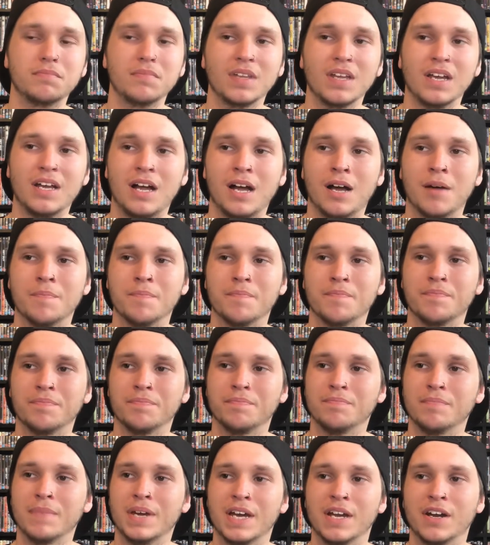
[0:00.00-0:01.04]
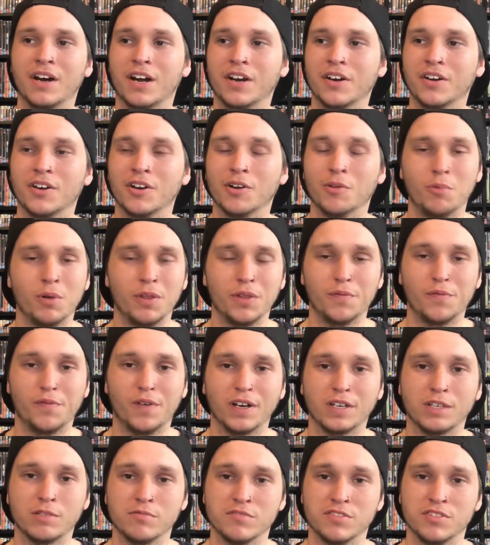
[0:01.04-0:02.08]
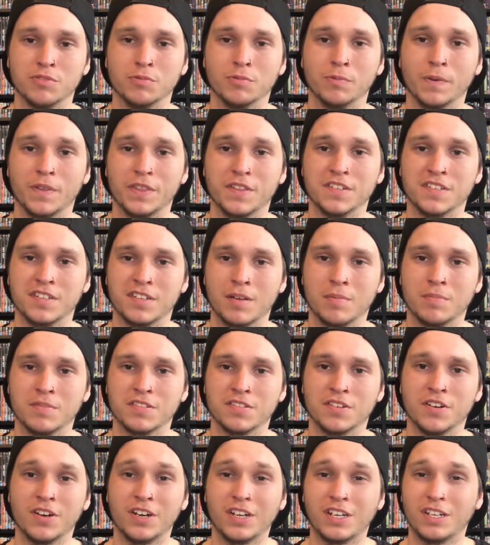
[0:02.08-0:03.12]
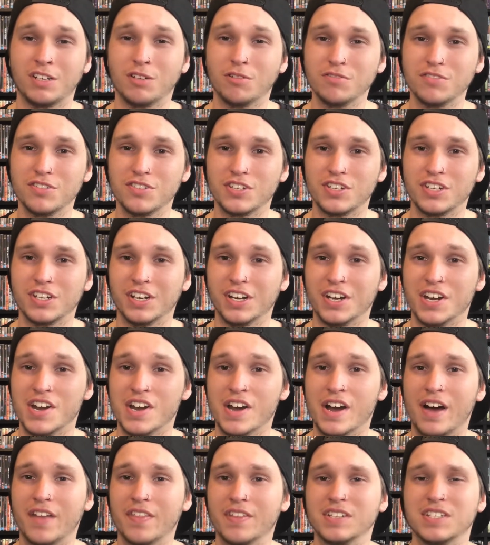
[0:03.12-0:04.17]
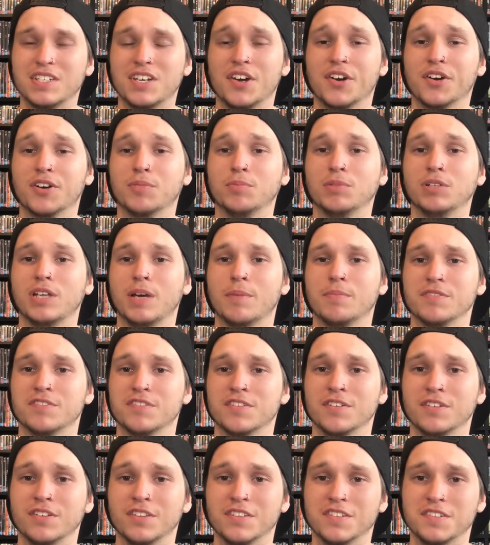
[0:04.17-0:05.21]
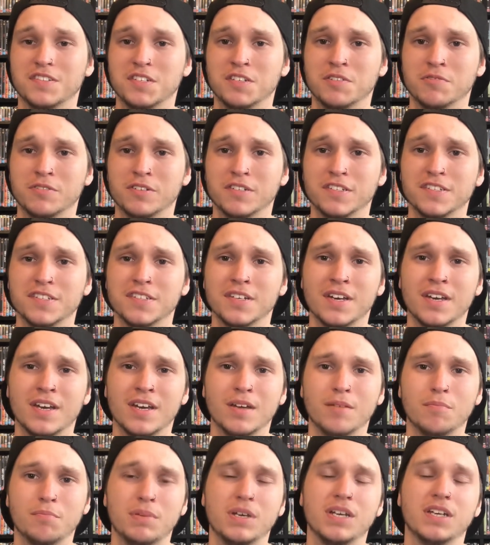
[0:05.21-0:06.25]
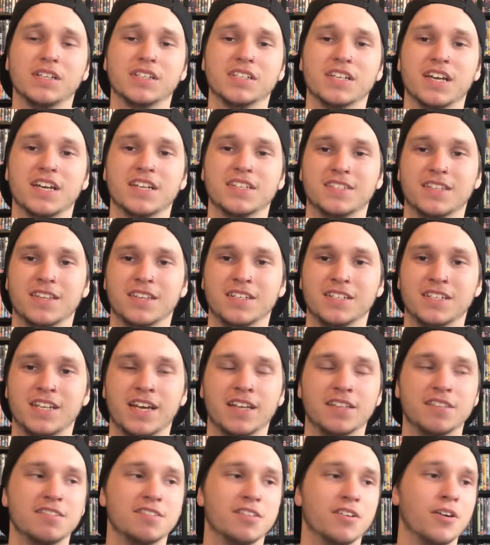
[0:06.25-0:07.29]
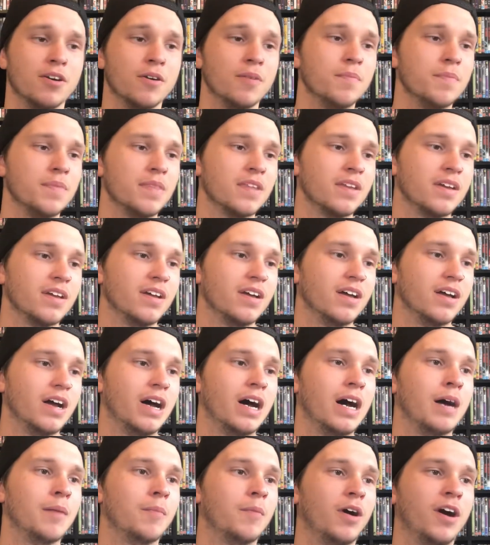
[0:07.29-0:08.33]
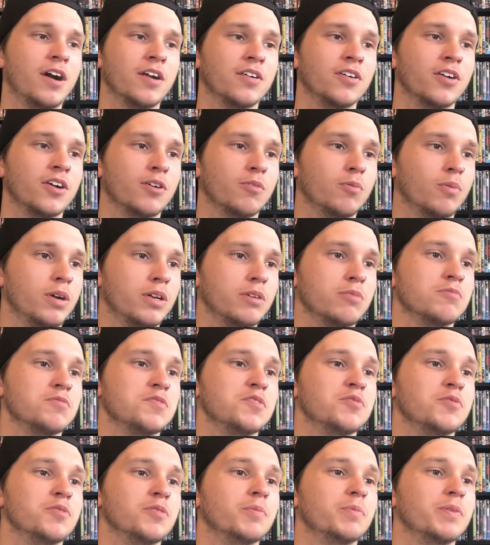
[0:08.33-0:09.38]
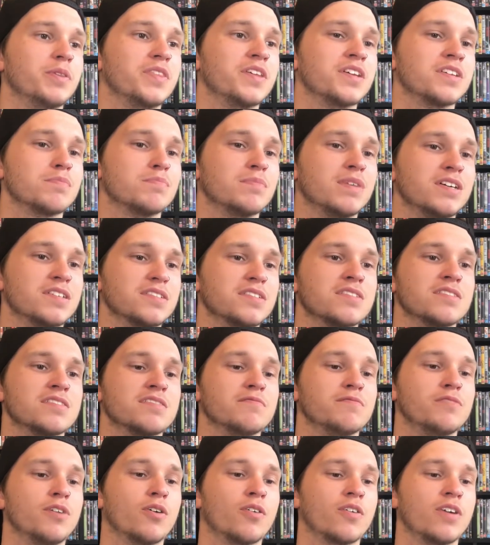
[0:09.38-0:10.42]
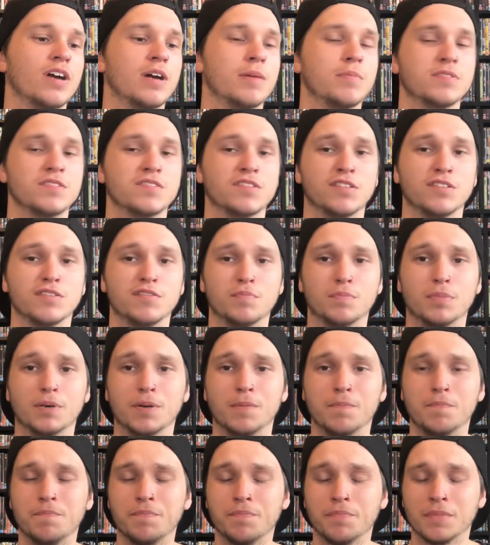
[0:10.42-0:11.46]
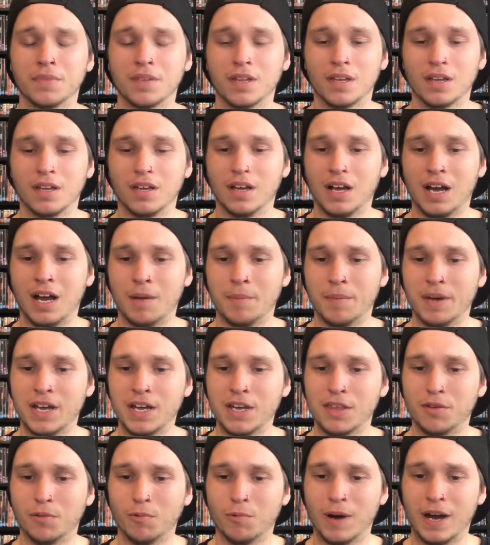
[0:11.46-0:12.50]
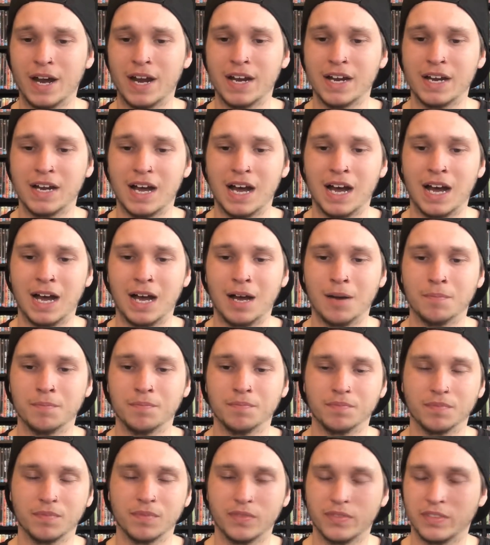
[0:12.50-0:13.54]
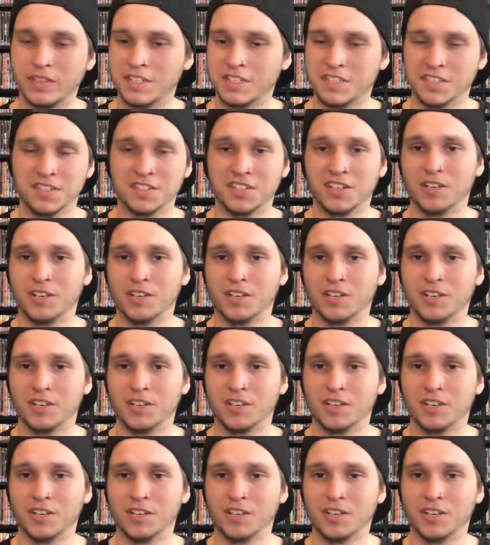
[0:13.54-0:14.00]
man, I don't know what the fuck he was doing with this episode. And he also did another terrible episode in the series, being Dance of the Dead, so I don't know what he was doing with these Masters of Horror episodes, but either way, this is going